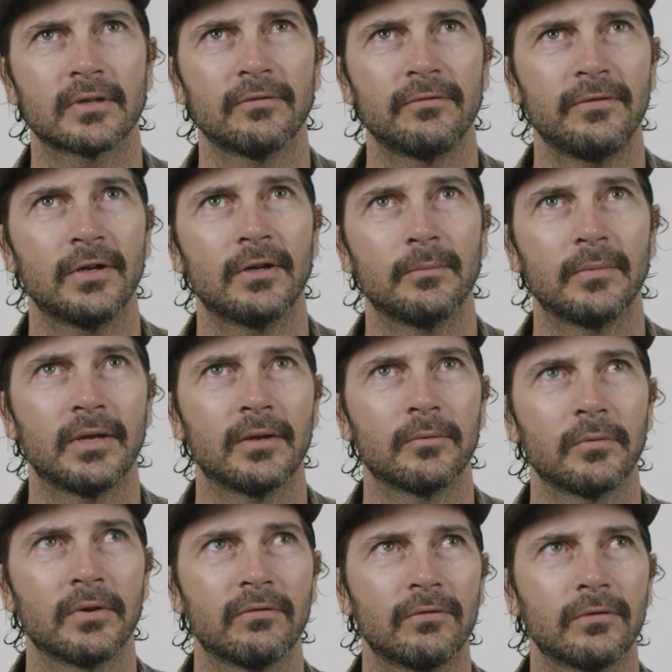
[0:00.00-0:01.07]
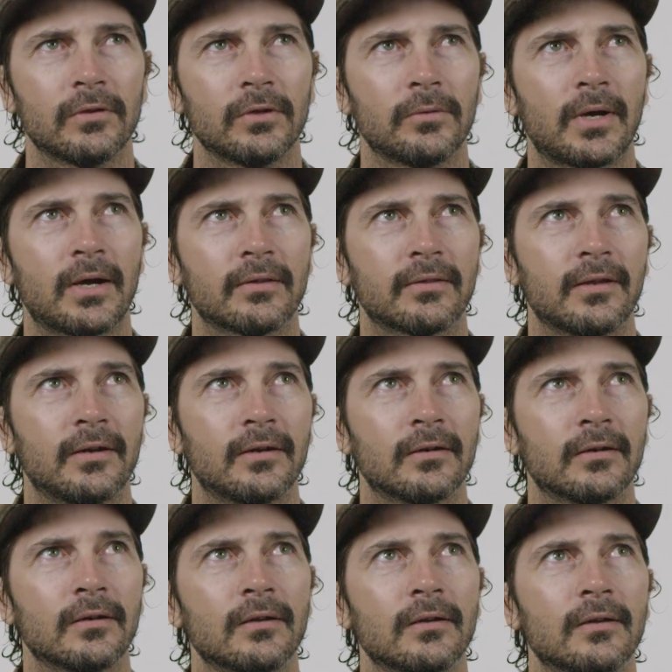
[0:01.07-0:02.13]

to film it, and we flew out there,